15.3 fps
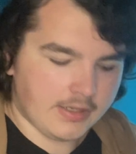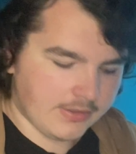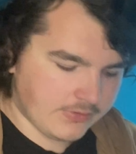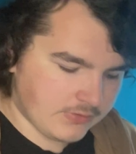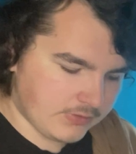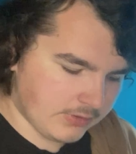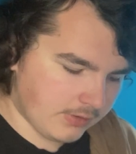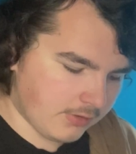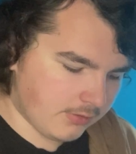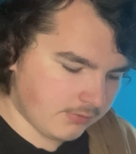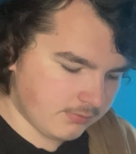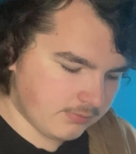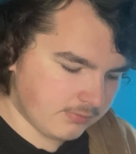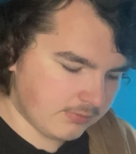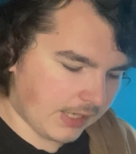So
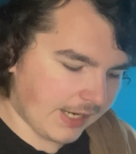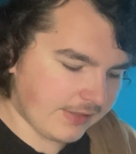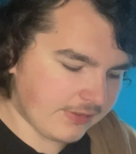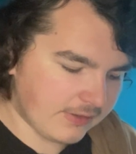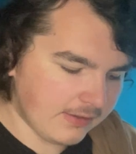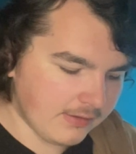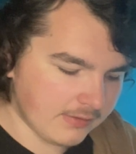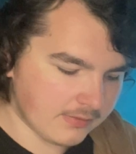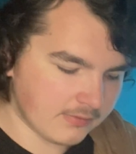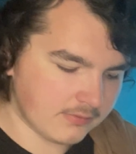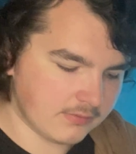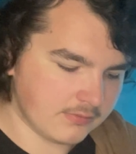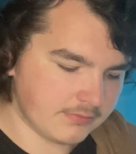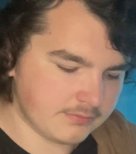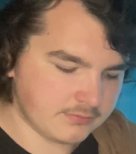I think
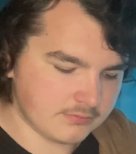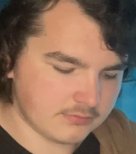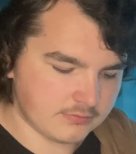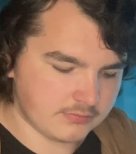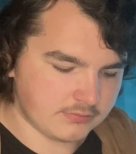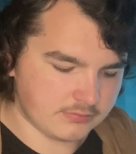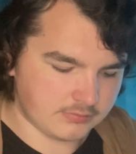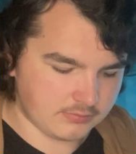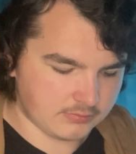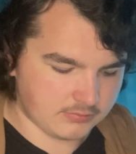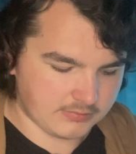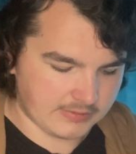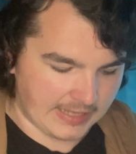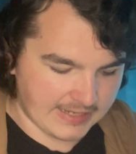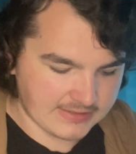
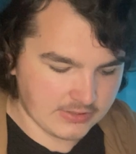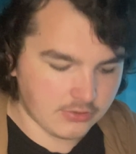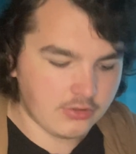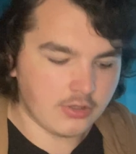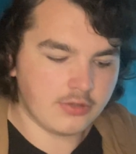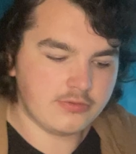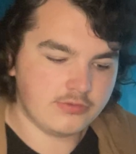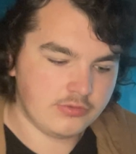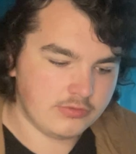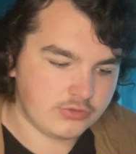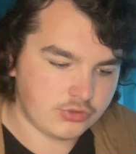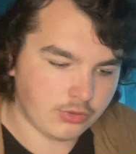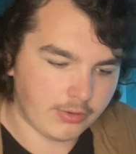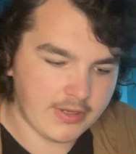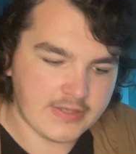that's a good
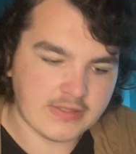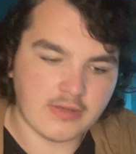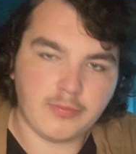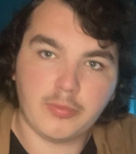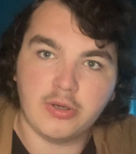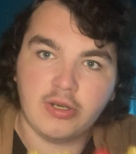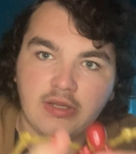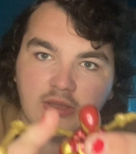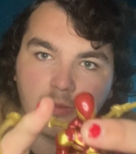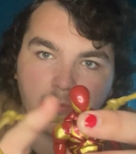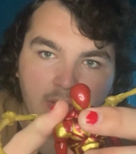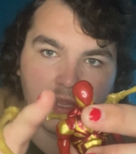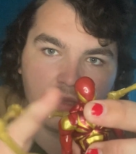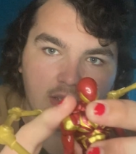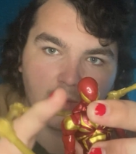choice of putting the
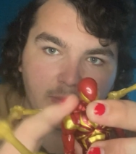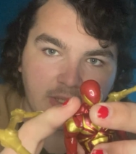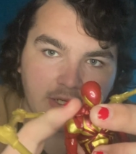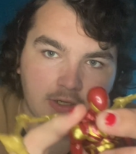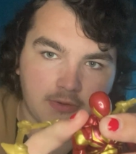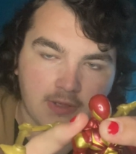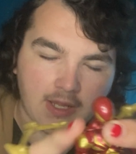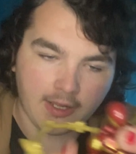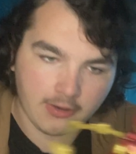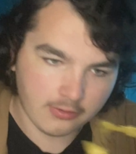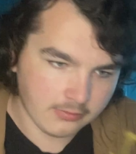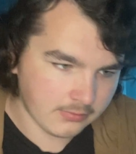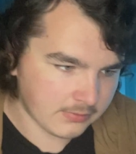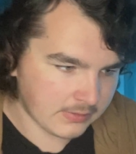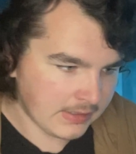peg up here
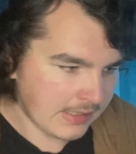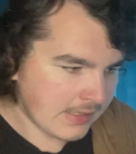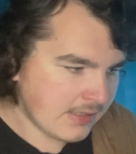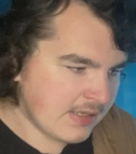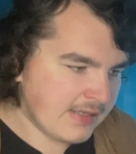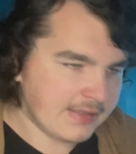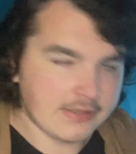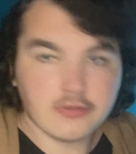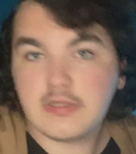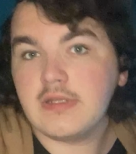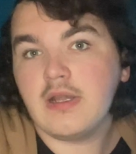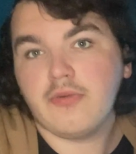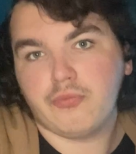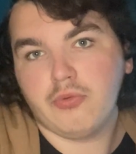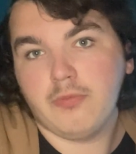now. There's
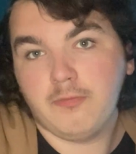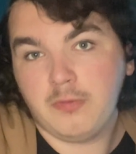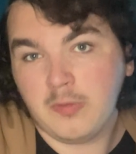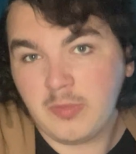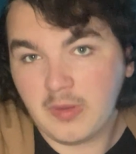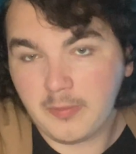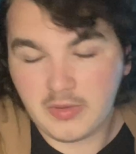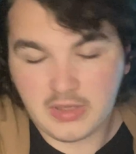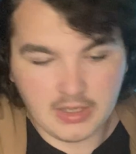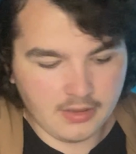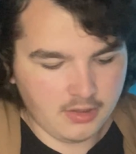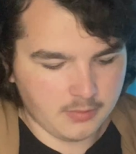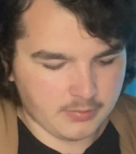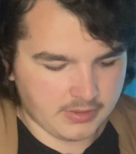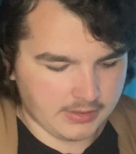enough room from the
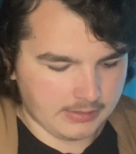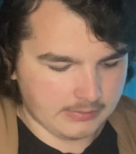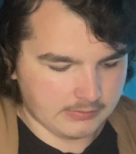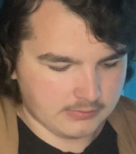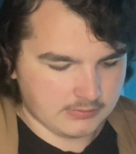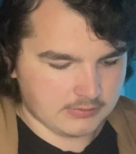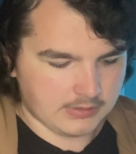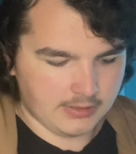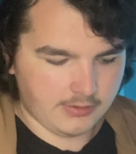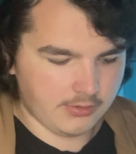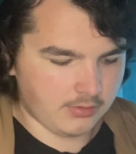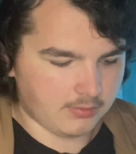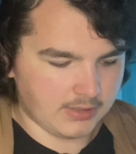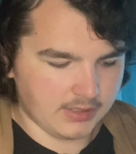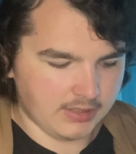beginning, but I don't
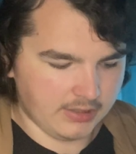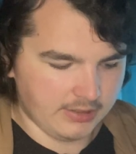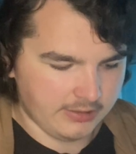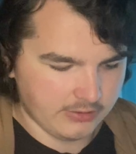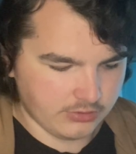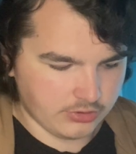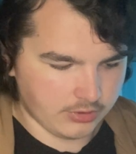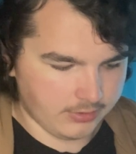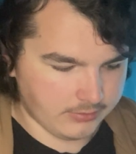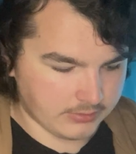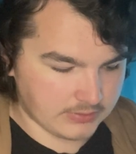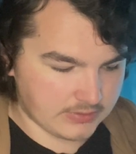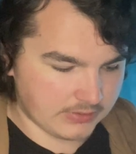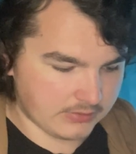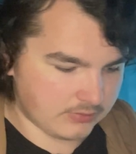know why they didn't
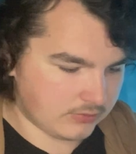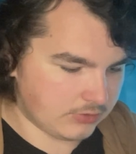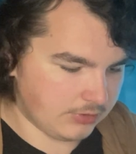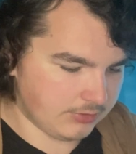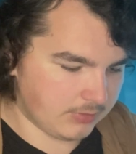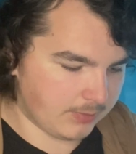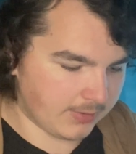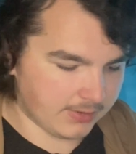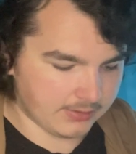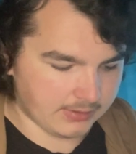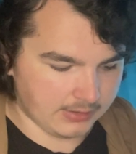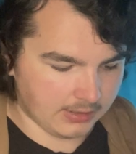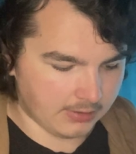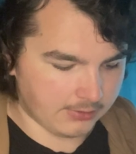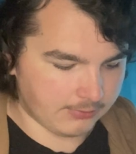choose to put it
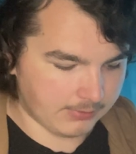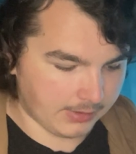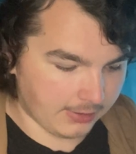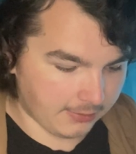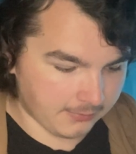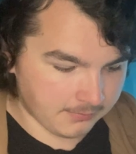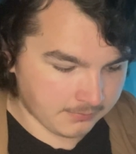the other way.